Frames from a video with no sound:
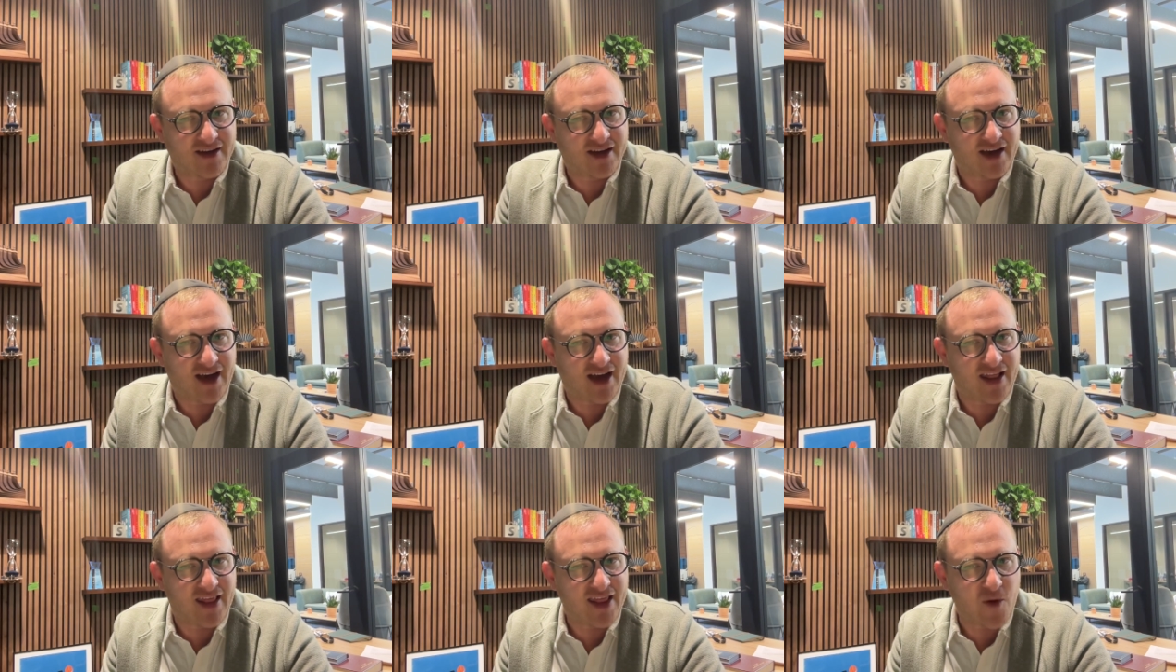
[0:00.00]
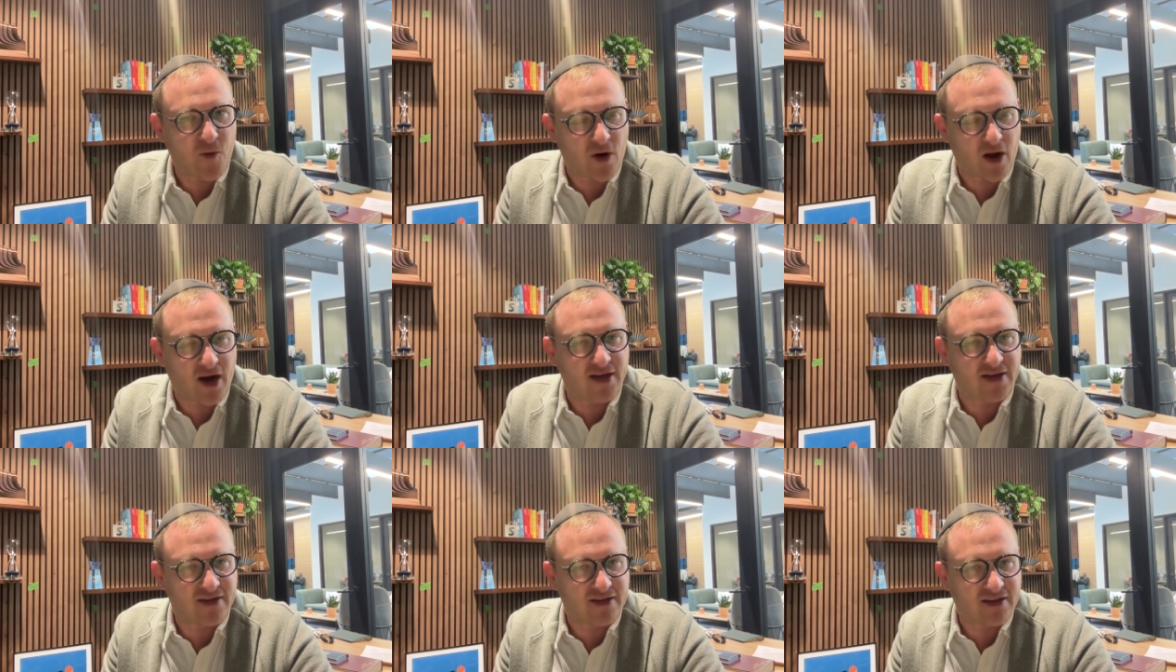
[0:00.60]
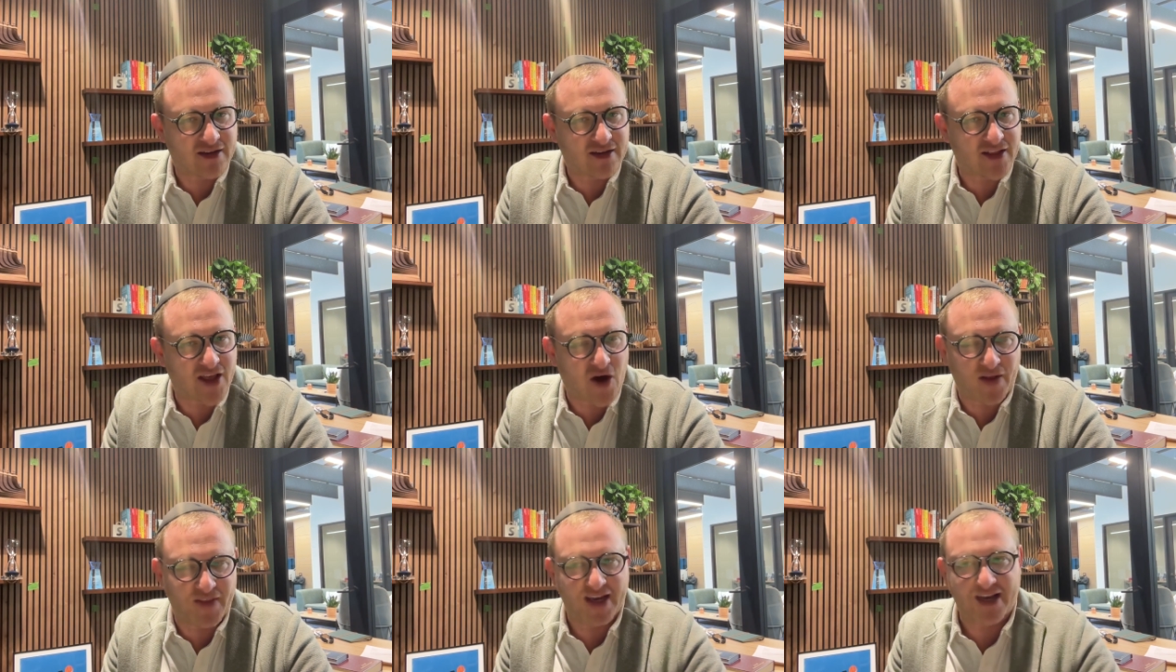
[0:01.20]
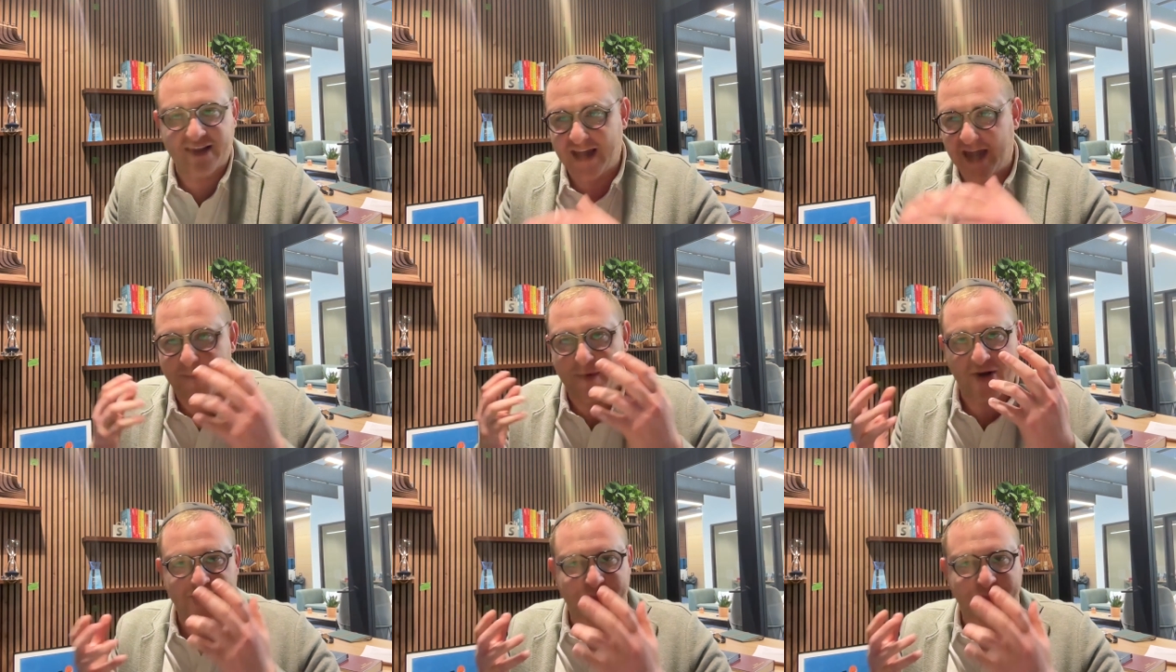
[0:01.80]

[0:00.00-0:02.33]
and they wanted they all had like nightmare